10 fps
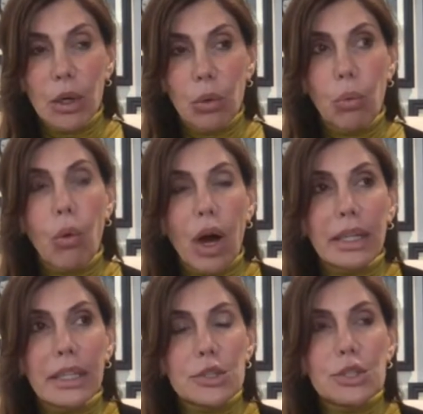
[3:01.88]

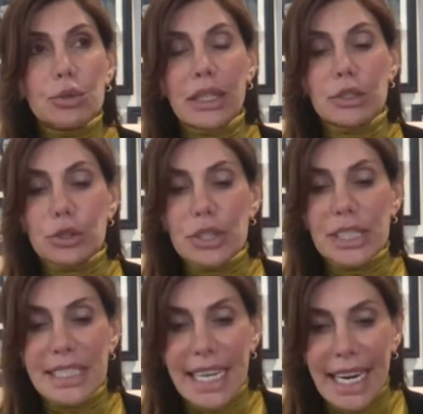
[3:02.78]
wanted to
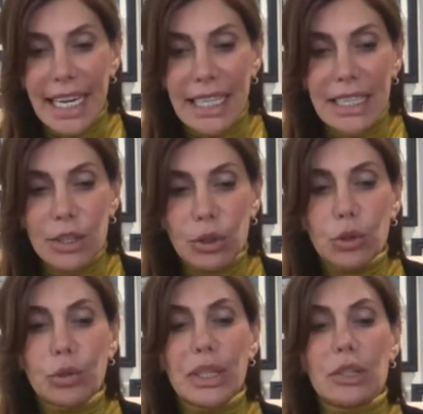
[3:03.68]
understand the
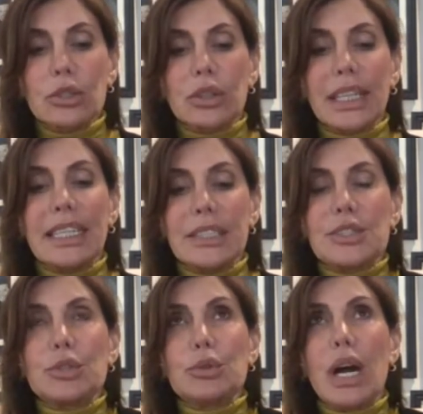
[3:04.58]
critical key
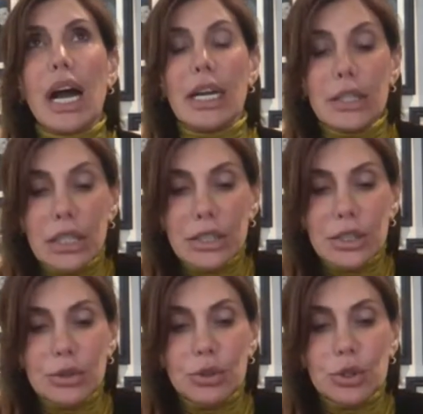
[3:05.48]
to
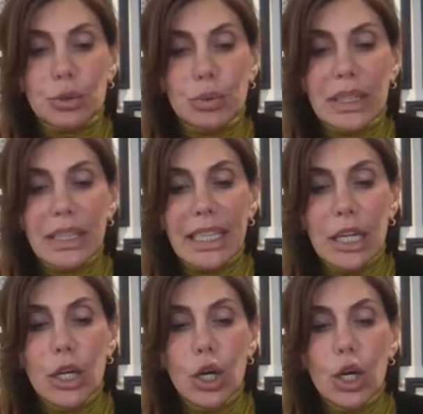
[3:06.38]
really
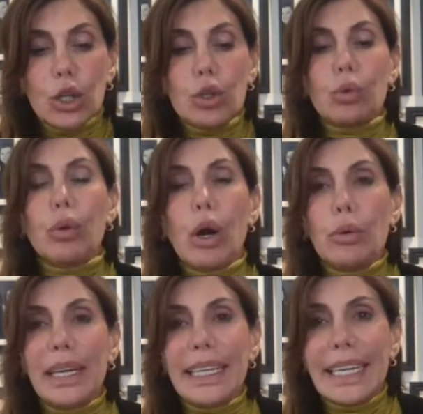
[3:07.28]

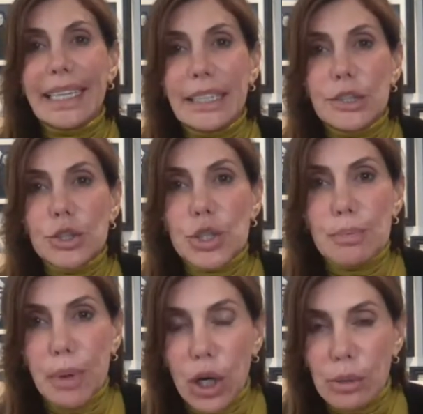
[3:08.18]
growing each
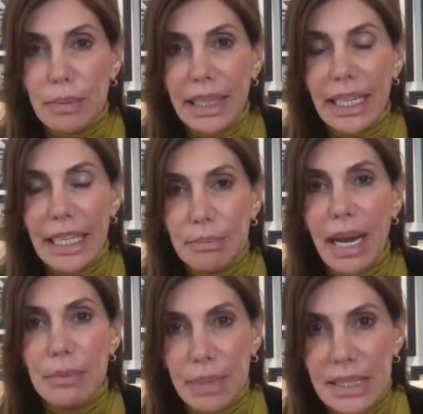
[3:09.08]
department in
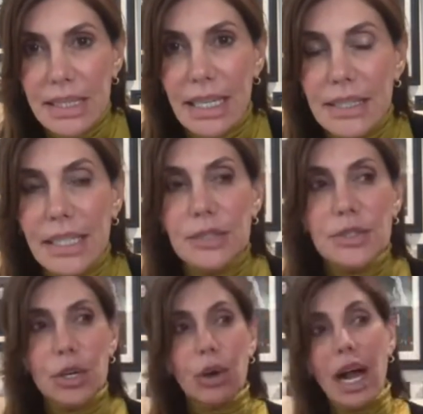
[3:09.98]
my business. And
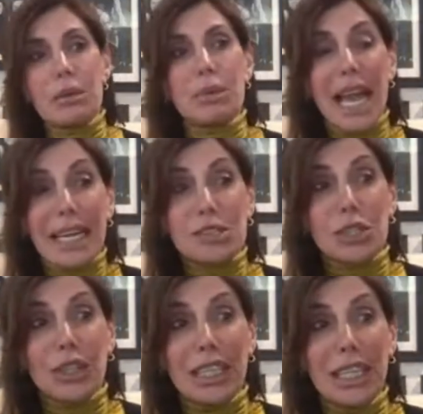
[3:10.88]
so I would
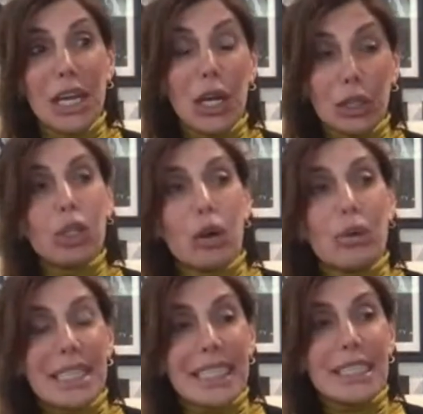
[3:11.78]
actually go
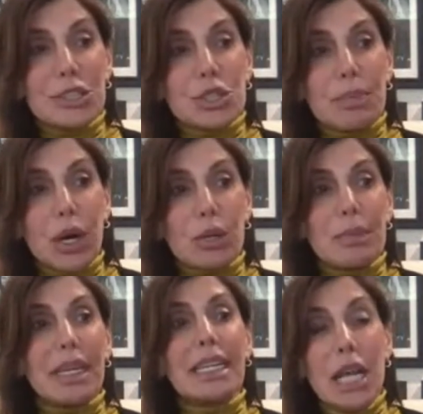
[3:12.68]
into each
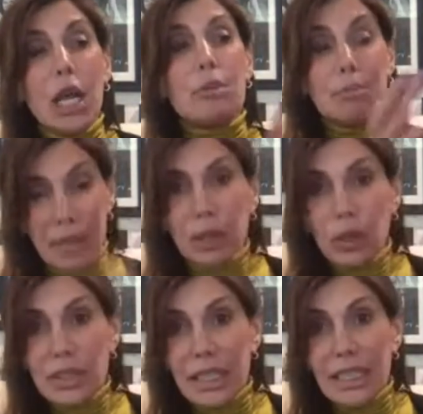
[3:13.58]
department,
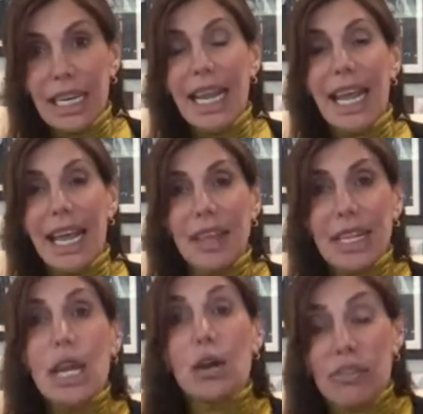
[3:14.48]
build it, and
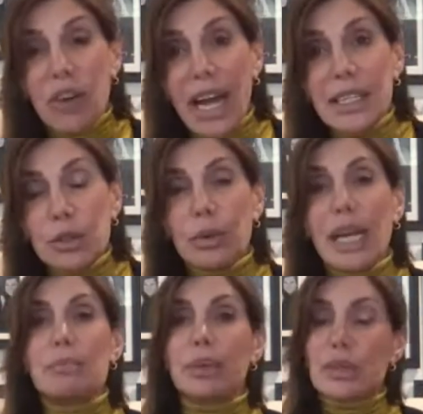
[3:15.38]
then find the
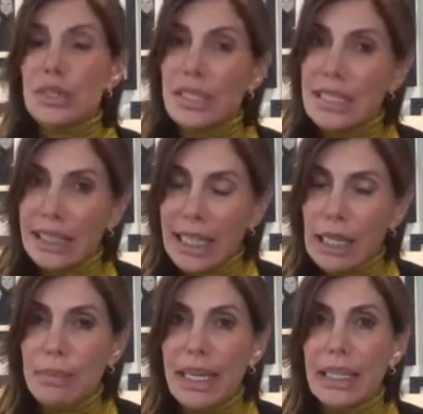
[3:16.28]
right person to
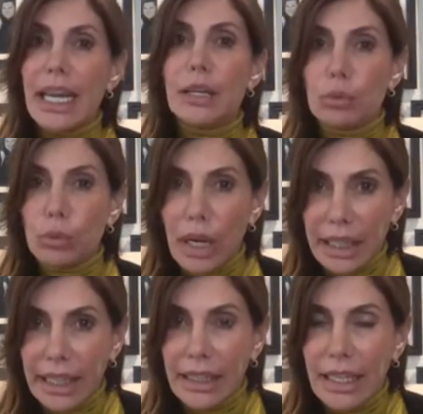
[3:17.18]
come in and run
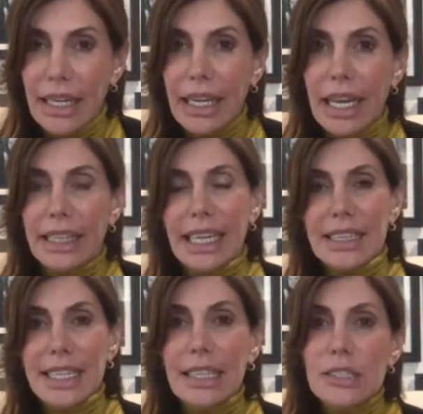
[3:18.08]
it. And I
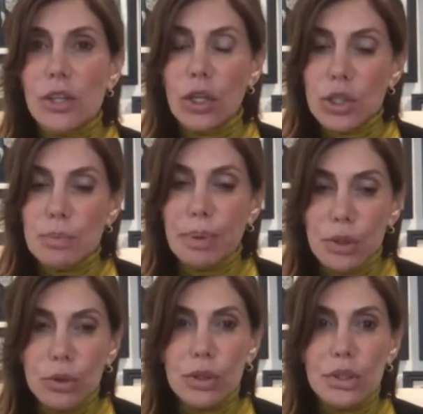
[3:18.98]
think as
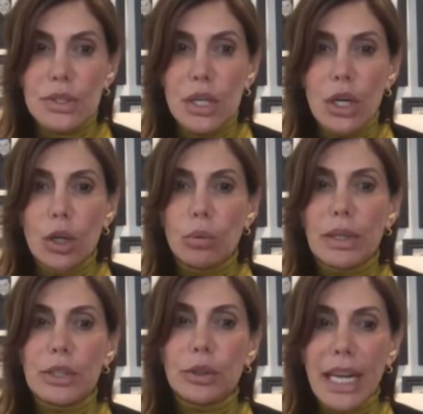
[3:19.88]
entrepreneurs,
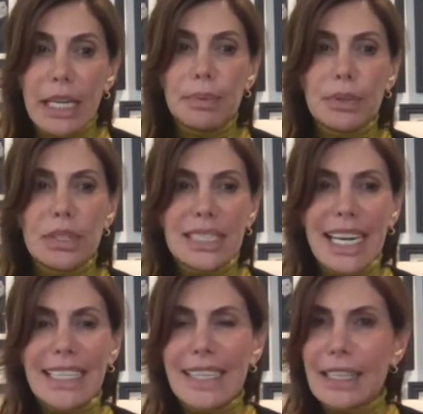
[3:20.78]
when you're able to
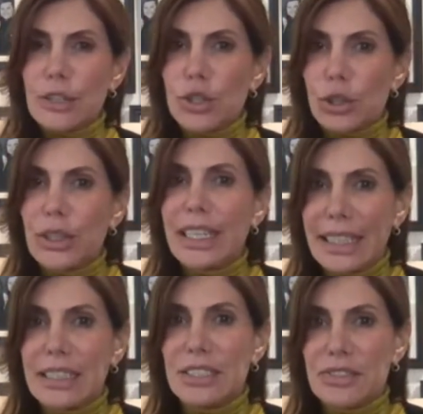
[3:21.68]
take that journey
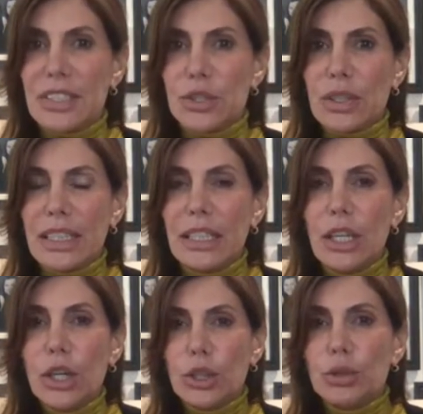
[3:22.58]
individually,
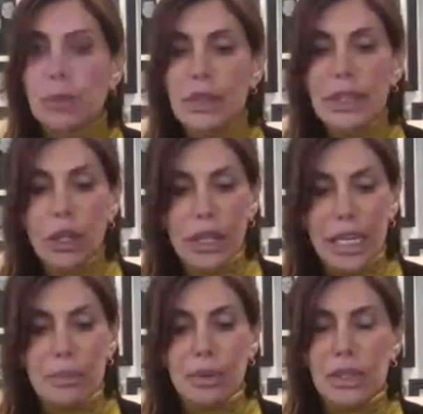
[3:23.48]
you really are
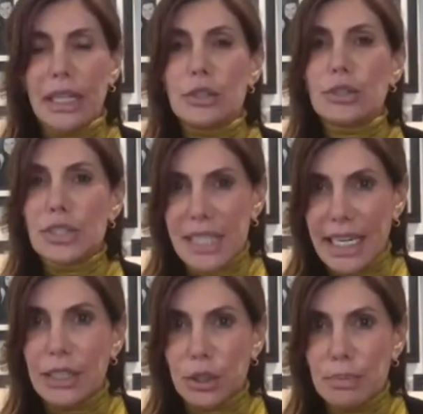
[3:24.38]
able to
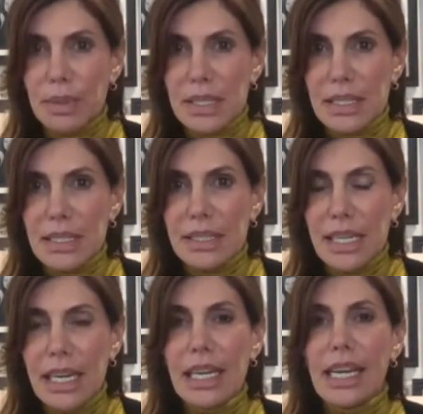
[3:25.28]
understand your business,
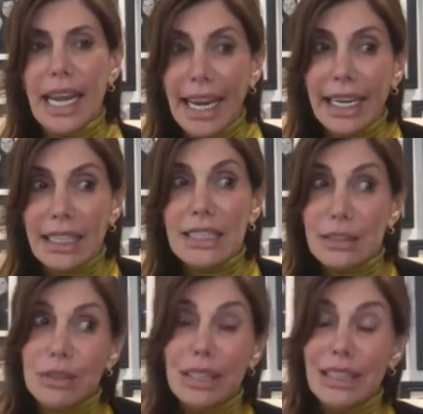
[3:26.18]
and
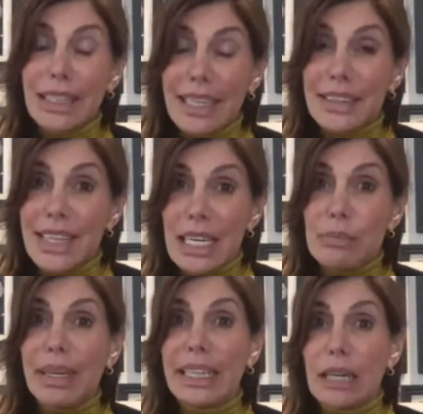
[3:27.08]
it then
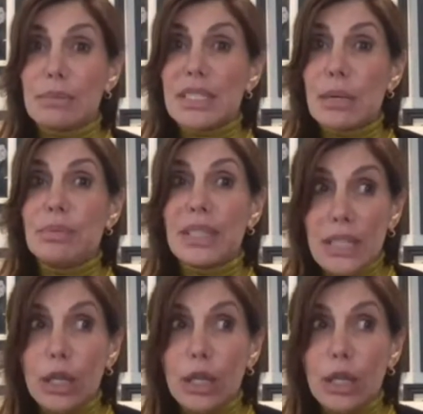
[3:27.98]
becomes something that